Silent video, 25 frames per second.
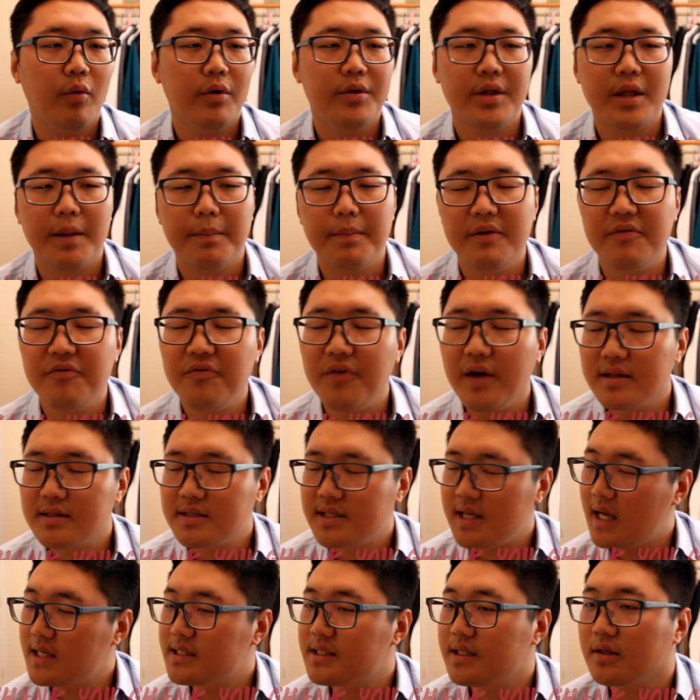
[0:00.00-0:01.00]
whether that be
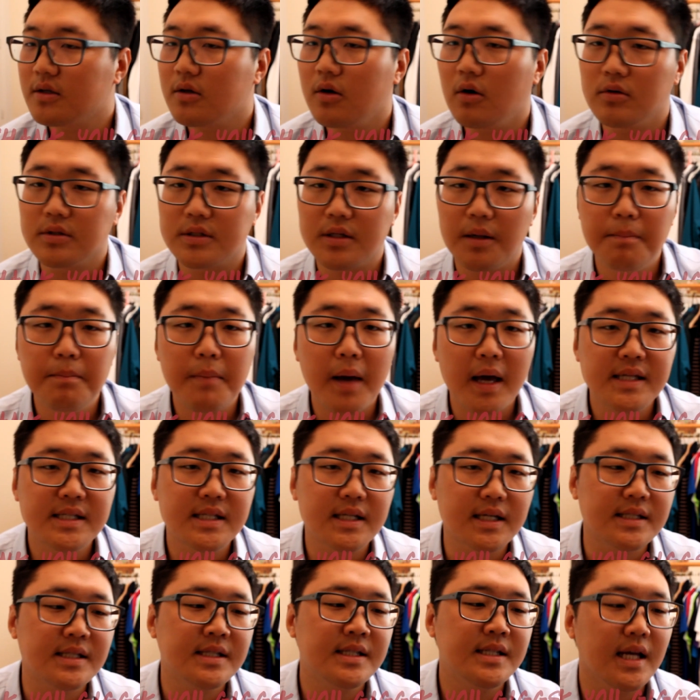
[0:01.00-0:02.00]
fantastic goals,
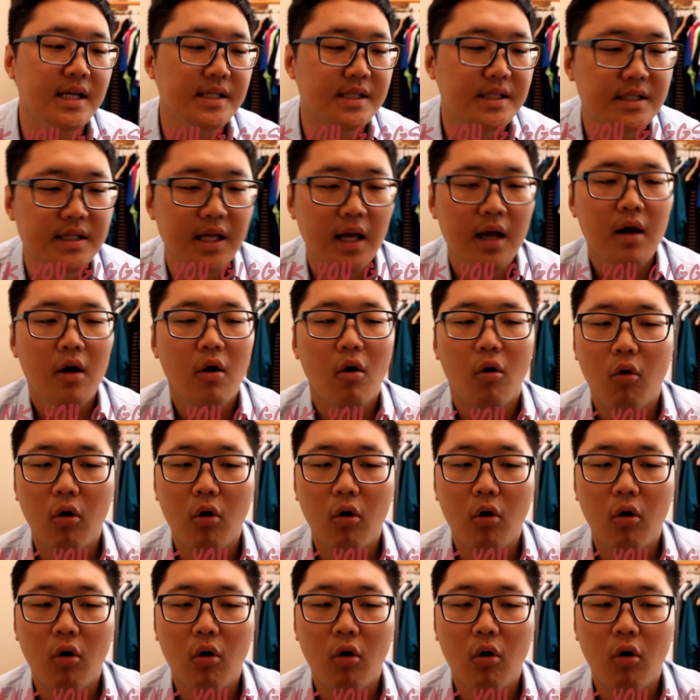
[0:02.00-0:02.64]
amazing assists,